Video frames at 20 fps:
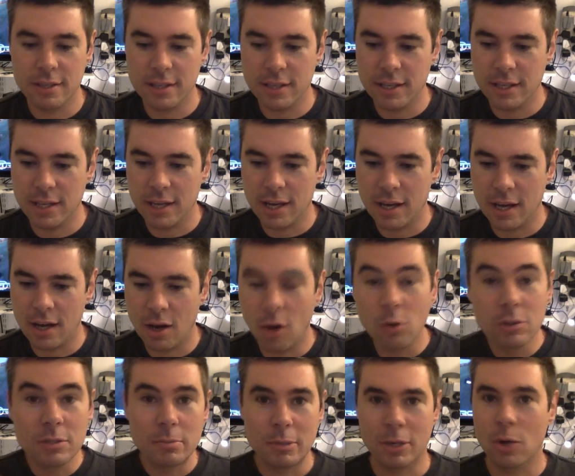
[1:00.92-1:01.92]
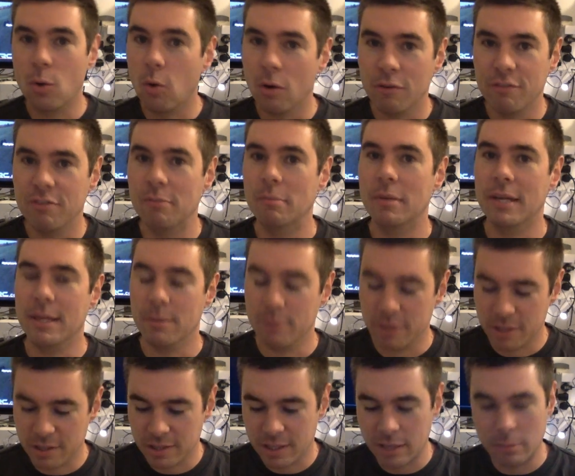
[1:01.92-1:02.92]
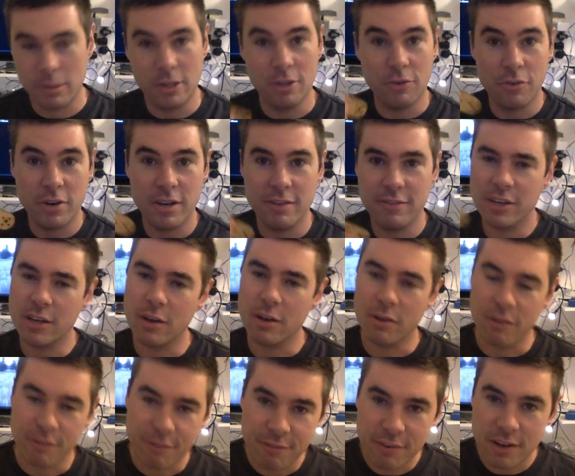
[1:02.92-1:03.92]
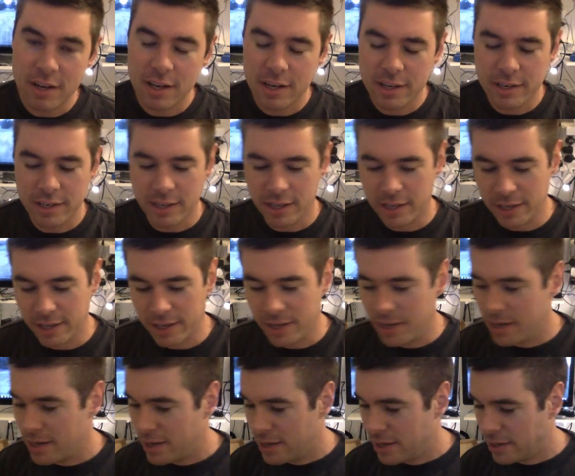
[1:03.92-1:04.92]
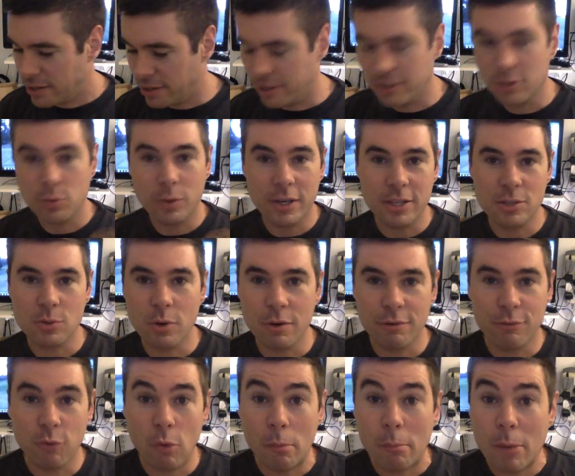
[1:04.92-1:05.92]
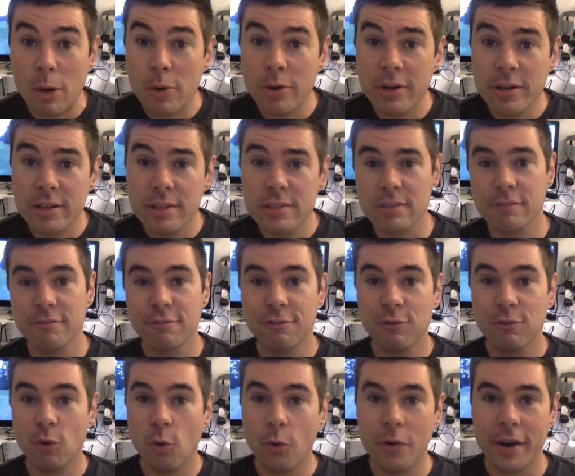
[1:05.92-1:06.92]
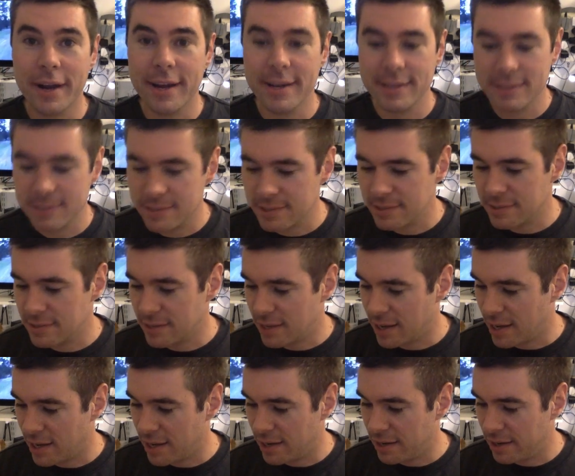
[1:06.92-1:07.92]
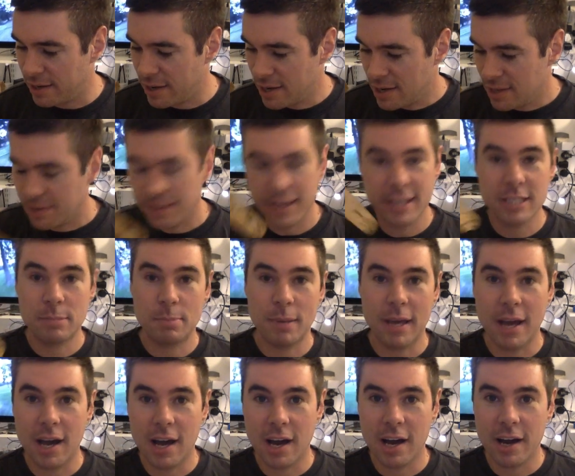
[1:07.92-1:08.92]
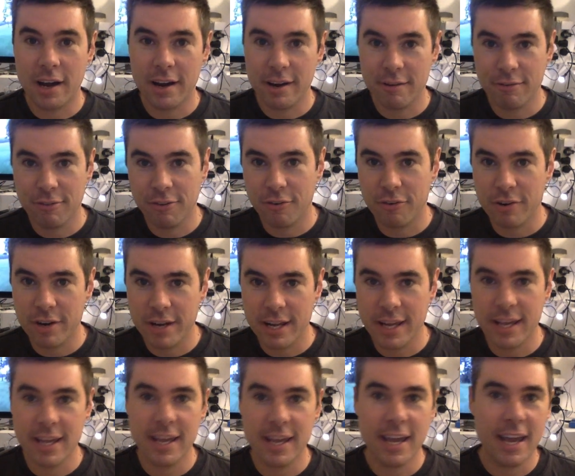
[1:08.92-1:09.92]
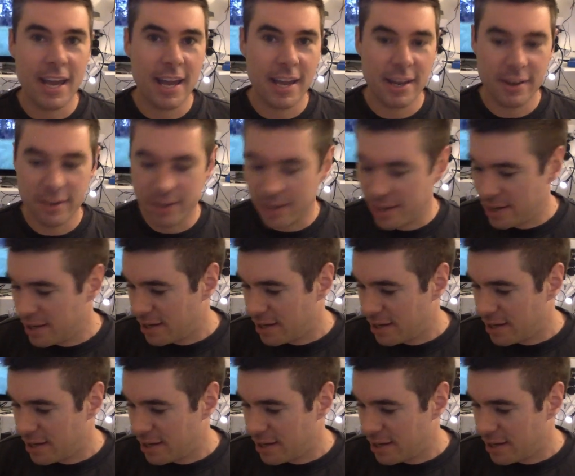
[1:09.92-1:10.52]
the ultimate quad for me, which is going to be 3D video at the front, and 2204 motors and 4S and the SPR F3 and